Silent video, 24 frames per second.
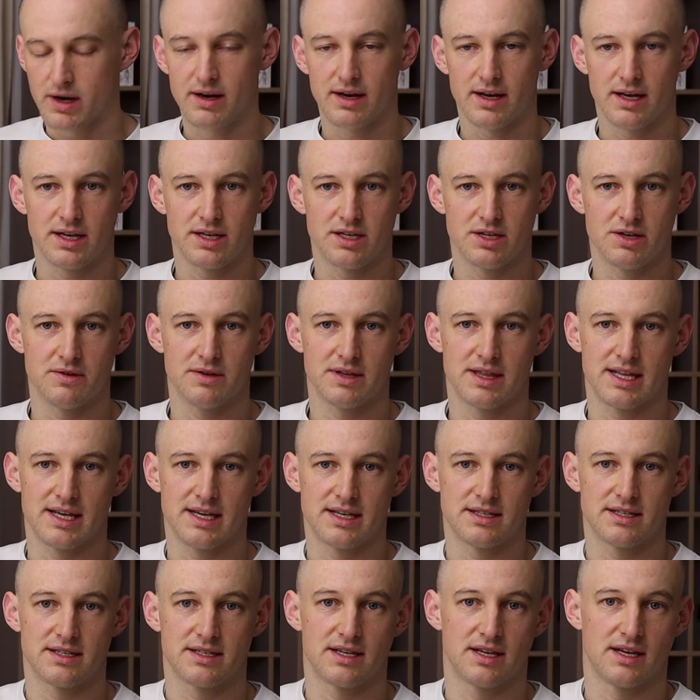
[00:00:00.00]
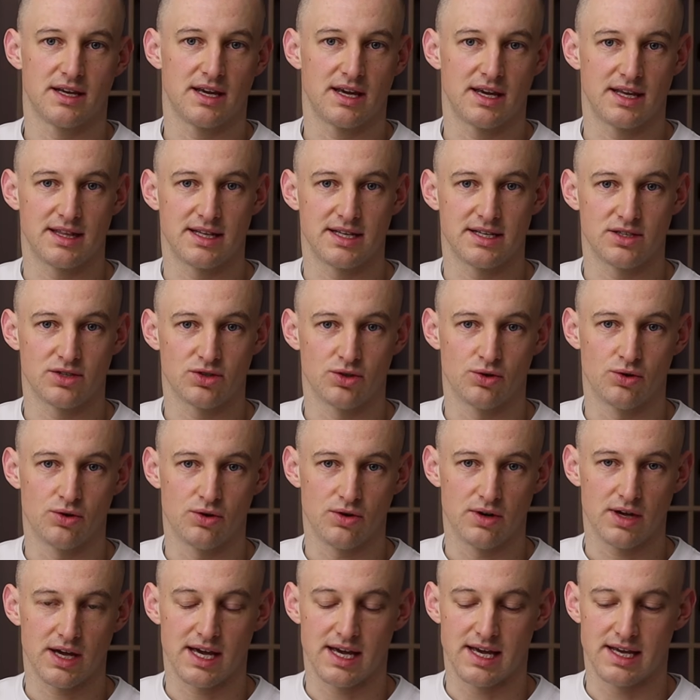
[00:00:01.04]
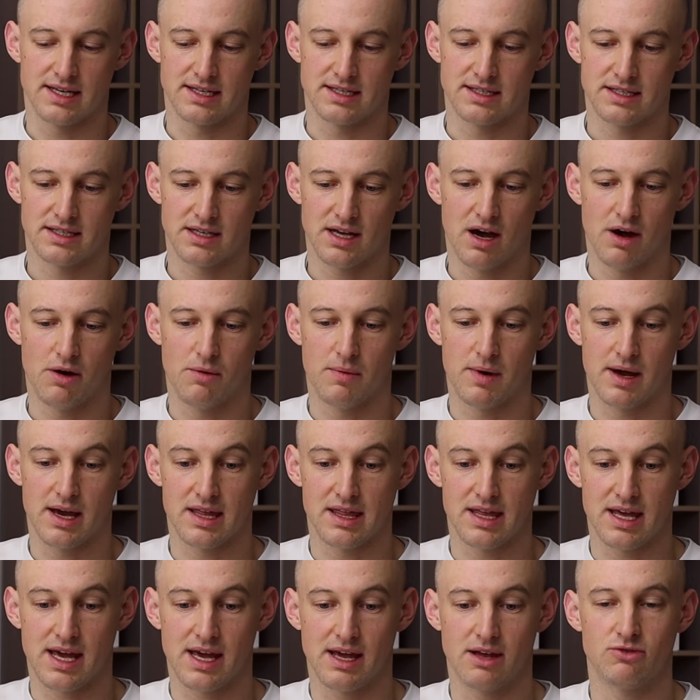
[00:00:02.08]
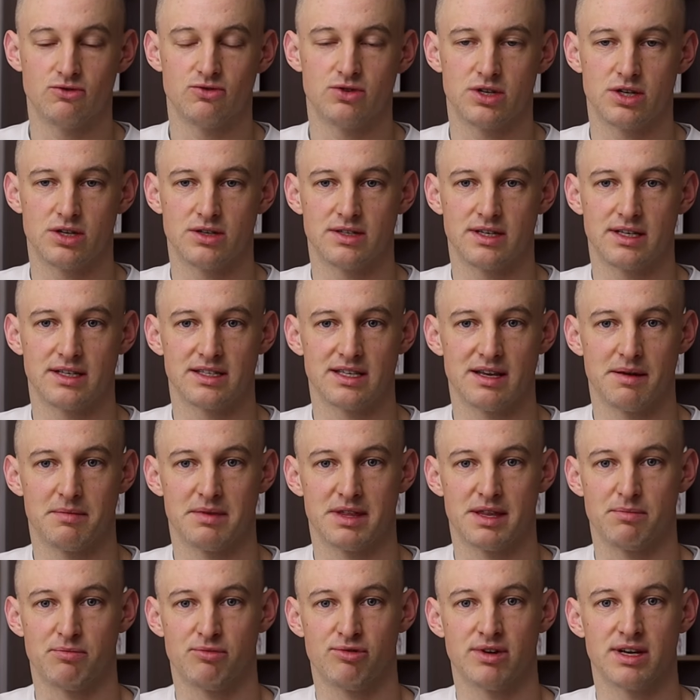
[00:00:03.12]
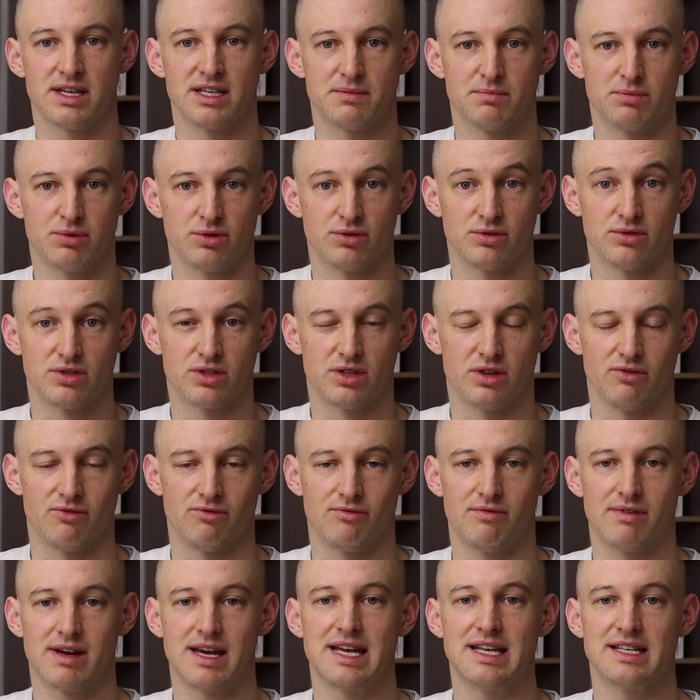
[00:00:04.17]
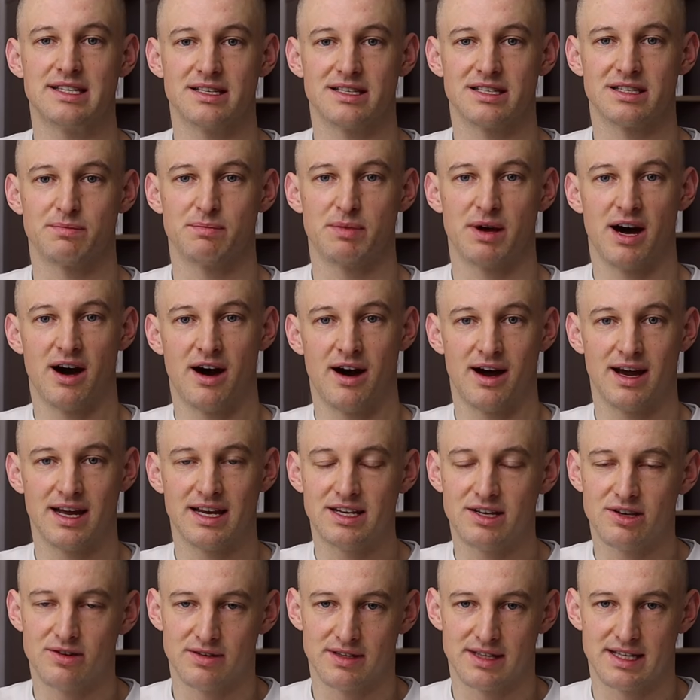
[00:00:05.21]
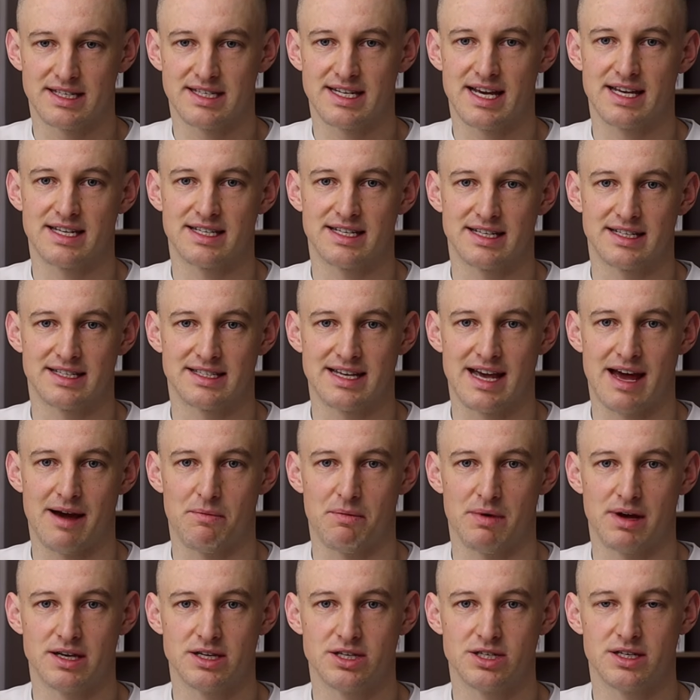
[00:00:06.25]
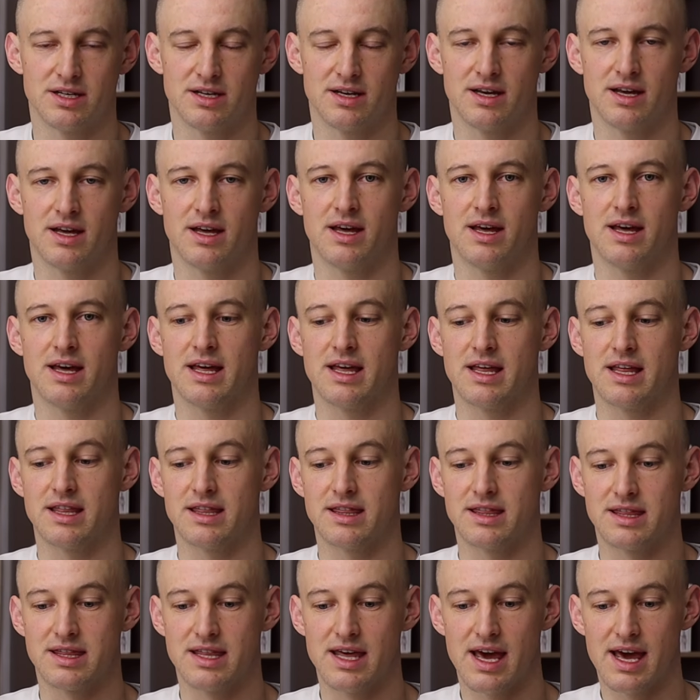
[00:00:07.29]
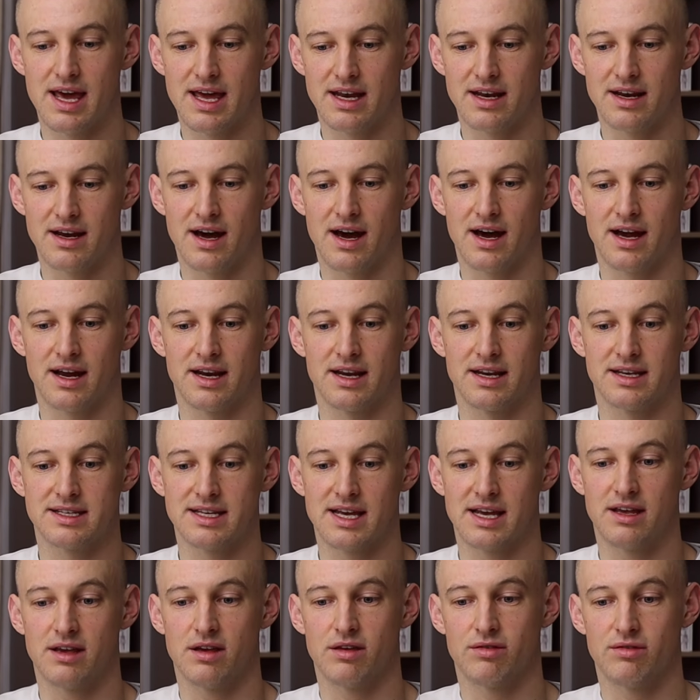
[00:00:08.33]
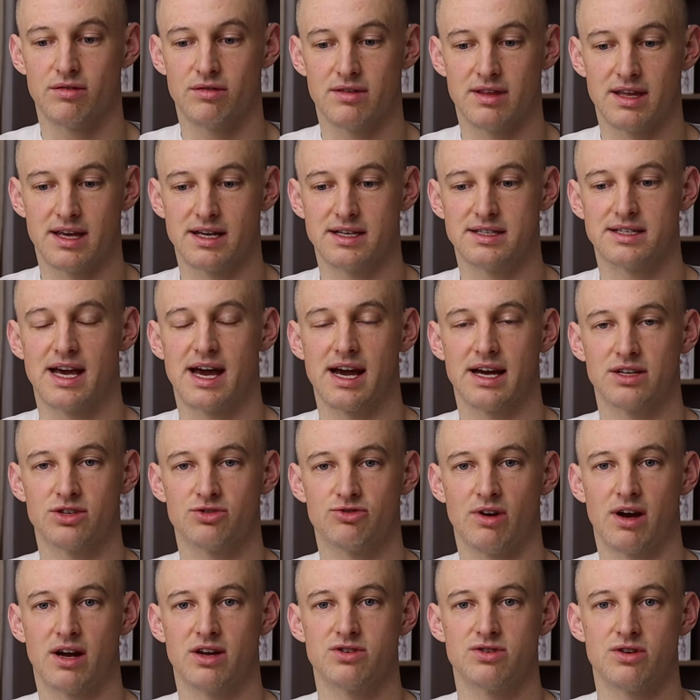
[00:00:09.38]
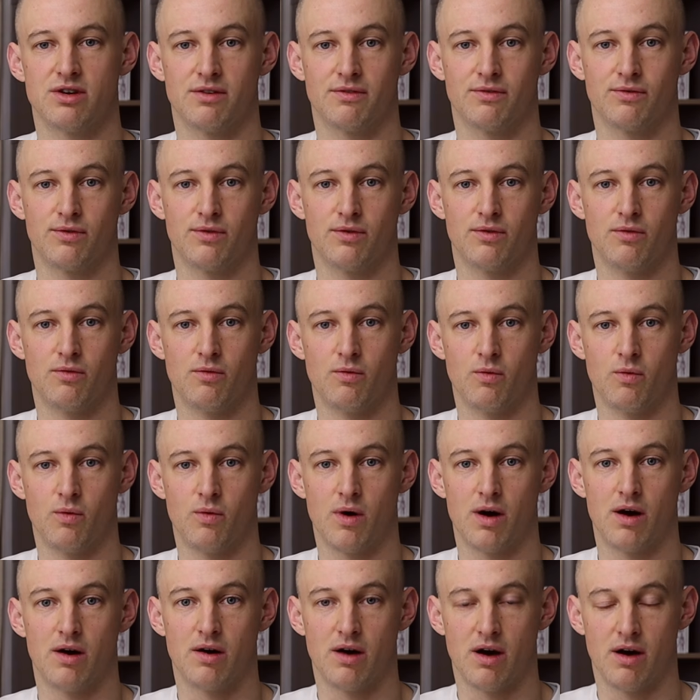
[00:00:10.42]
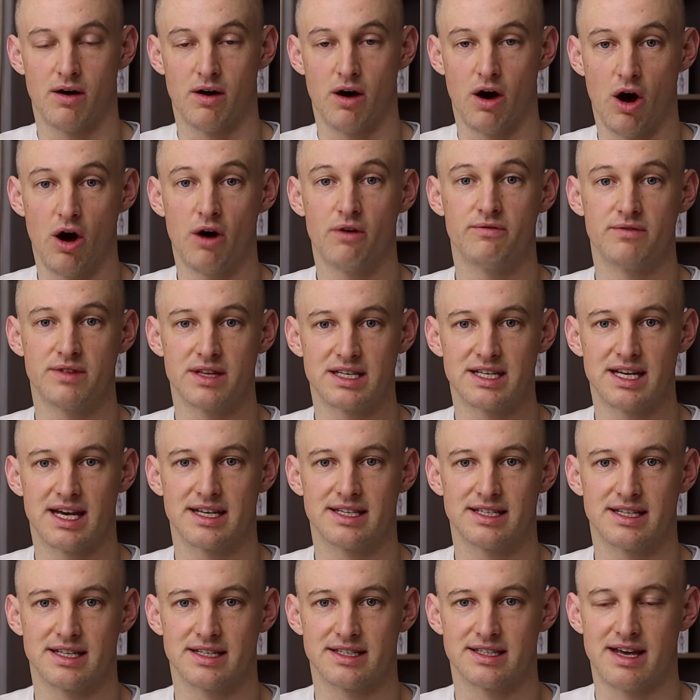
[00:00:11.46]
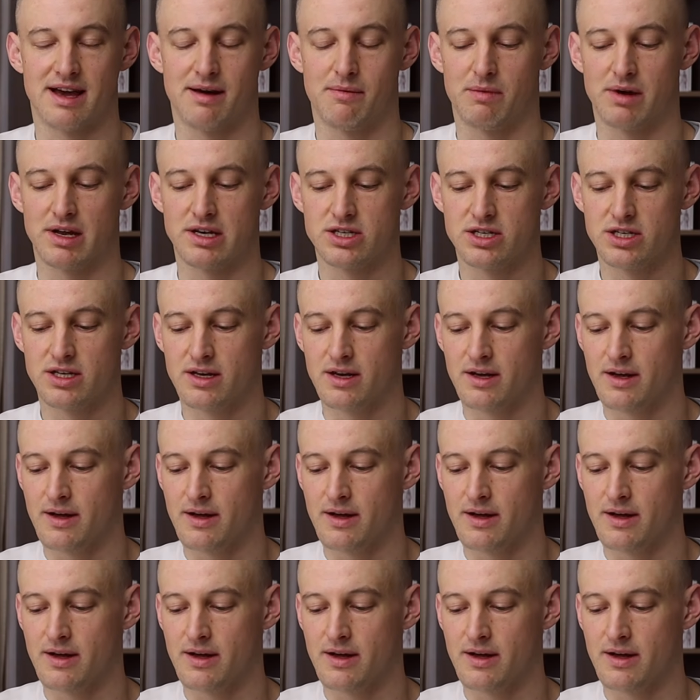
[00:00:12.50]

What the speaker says: I'm going to do in this talk is start with introducing some of the principles, the reasons behind doing the testing sandwich. Then I'm going to take you through the exact structure of the testing sandwich.